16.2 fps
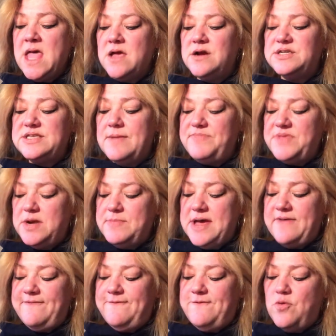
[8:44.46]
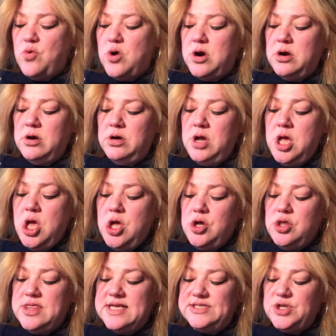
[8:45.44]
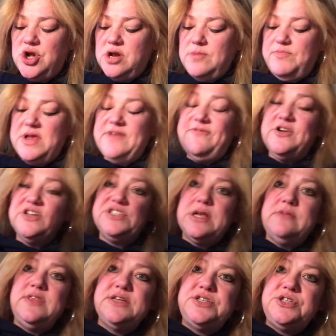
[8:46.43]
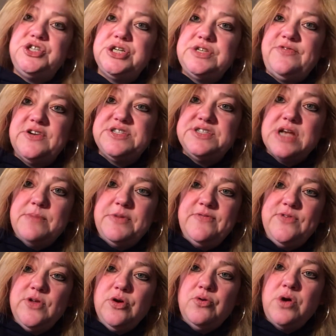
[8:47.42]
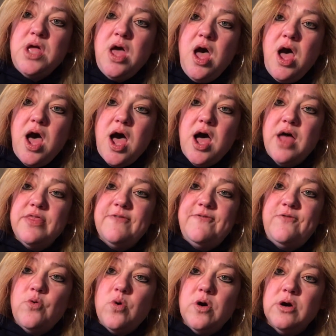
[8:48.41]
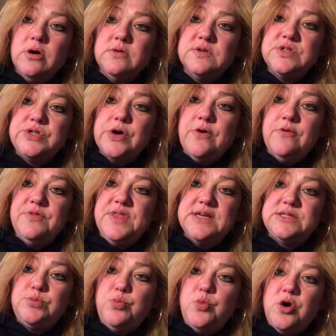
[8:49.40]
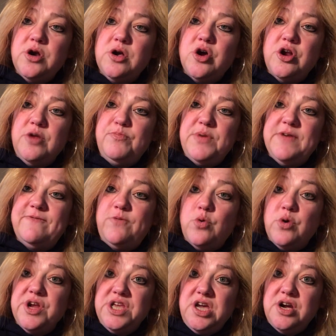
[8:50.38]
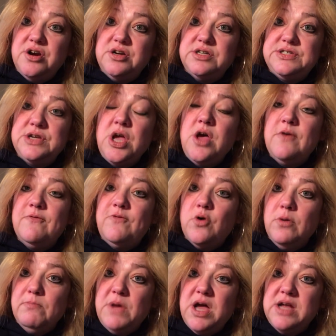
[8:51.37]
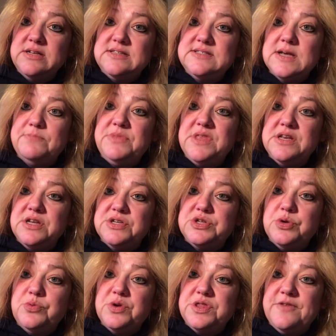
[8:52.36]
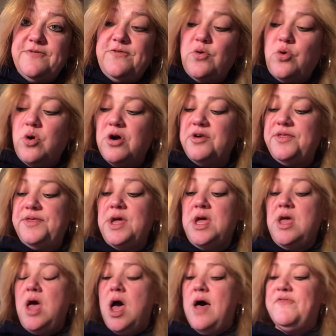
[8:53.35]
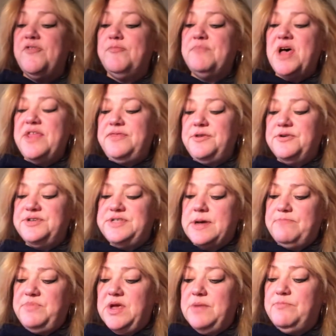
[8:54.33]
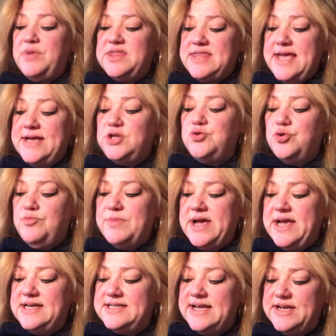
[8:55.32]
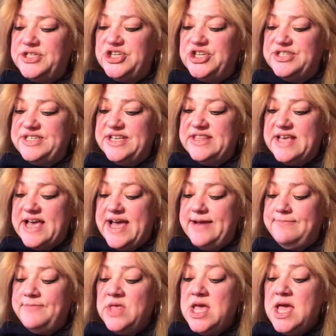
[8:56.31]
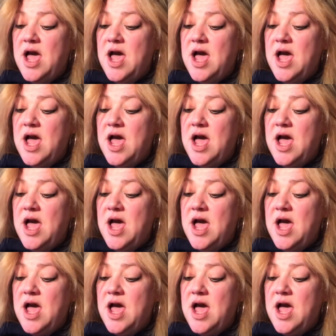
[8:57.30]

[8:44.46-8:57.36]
There's something about four. This could have been for some, this just for some of you, uh, the four. So this would could have been four years, four months, something to do with the fourth of a month or something, but they drew my attention to that,